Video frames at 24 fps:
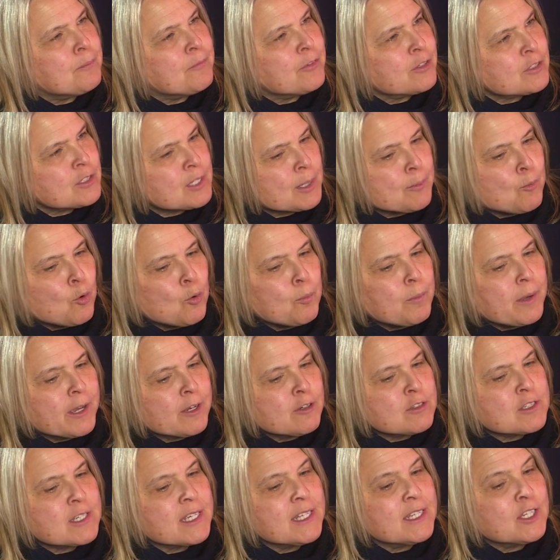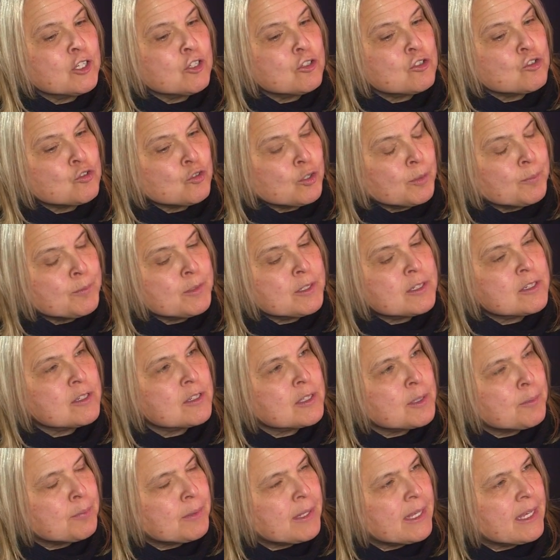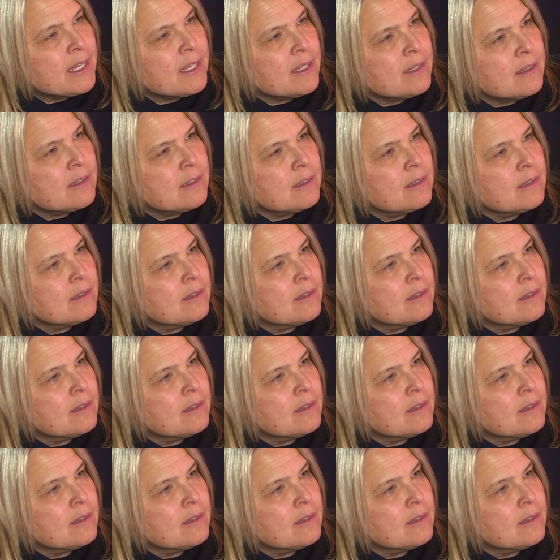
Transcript: first-time home buyers can contribute to the plan?